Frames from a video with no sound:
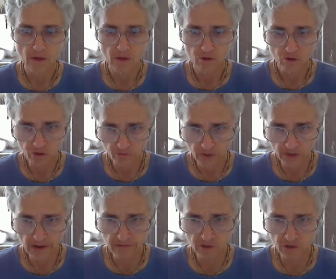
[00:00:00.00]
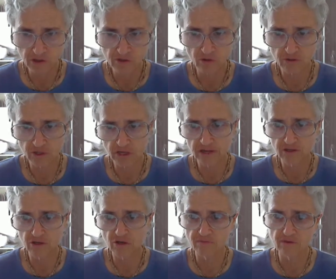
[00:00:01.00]
you should renounce the
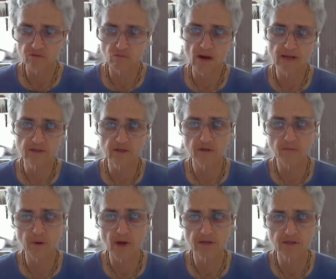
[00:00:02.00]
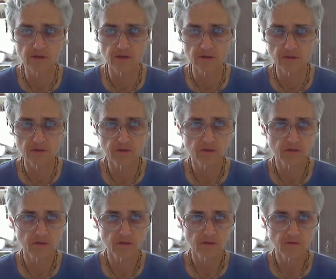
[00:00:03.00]
association of this rascal impostor,
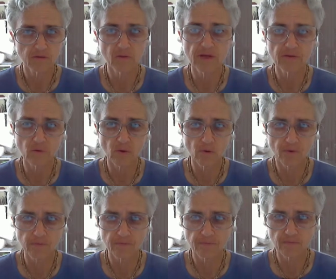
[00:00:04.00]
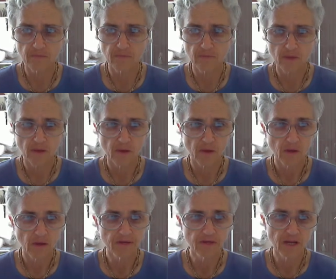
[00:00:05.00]
the landowner,
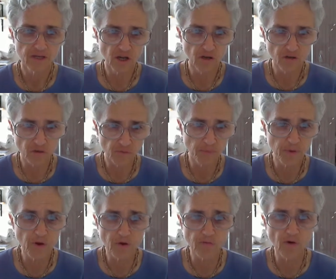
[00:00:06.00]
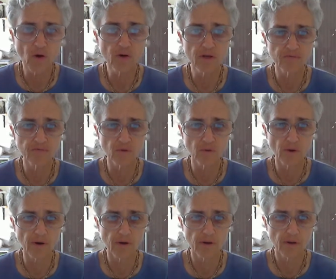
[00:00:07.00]
and take shelter of a pure devotee of the Lord.